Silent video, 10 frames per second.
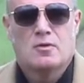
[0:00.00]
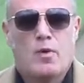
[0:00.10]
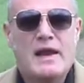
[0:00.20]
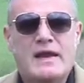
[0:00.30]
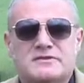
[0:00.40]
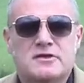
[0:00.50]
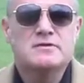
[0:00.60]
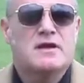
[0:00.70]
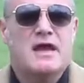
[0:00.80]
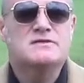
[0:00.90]
Wellington
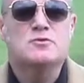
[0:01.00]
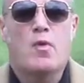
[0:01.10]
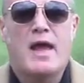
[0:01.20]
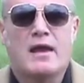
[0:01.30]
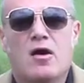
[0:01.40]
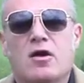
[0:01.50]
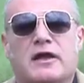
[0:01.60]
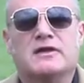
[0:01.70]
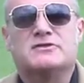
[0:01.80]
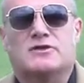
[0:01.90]
isn't where
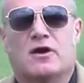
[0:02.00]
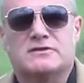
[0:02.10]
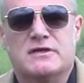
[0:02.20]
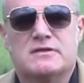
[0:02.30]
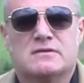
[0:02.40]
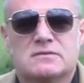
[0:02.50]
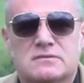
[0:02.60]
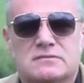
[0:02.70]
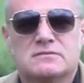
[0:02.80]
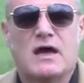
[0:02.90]
Larkin started.
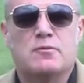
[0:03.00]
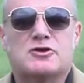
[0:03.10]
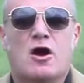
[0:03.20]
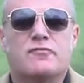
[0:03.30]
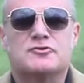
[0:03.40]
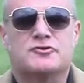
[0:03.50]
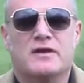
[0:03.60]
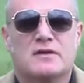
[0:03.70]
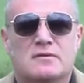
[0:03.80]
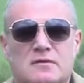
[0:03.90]
That was
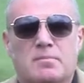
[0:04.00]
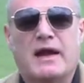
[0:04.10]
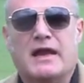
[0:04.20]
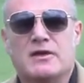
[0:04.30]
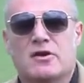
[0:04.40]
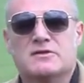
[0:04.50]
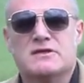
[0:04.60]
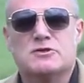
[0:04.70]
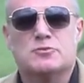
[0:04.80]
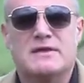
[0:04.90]
Coventry, back in
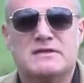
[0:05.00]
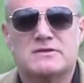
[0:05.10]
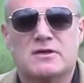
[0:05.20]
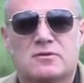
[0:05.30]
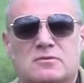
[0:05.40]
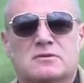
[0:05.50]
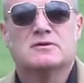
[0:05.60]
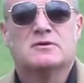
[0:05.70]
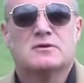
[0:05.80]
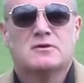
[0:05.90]
1922.
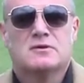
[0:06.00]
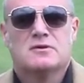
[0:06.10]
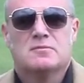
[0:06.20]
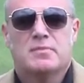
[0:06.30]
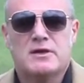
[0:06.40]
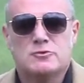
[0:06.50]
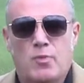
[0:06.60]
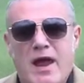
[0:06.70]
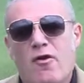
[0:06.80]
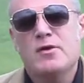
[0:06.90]
But it's
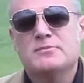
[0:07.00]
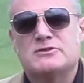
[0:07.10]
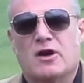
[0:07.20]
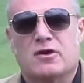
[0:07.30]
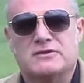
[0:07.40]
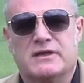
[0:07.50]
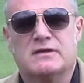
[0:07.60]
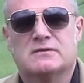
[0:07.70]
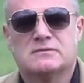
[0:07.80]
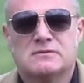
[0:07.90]
where I'm starting,
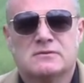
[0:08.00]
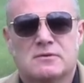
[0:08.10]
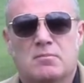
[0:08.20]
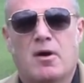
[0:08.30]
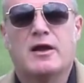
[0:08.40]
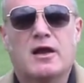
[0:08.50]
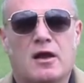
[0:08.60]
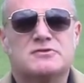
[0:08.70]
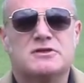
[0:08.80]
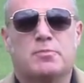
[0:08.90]
my
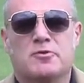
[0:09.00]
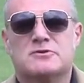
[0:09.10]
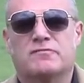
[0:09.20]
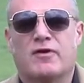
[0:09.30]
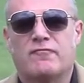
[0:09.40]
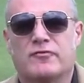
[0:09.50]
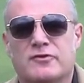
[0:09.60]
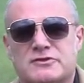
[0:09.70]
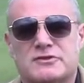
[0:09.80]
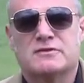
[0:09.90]
closest point of
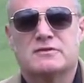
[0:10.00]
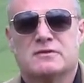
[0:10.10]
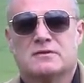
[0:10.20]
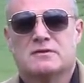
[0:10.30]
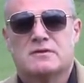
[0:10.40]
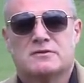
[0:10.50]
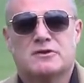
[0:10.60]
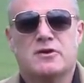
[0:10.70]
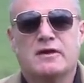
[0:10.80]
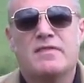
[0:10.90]
reference,
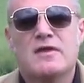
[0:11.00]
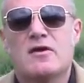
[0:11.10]
so you get the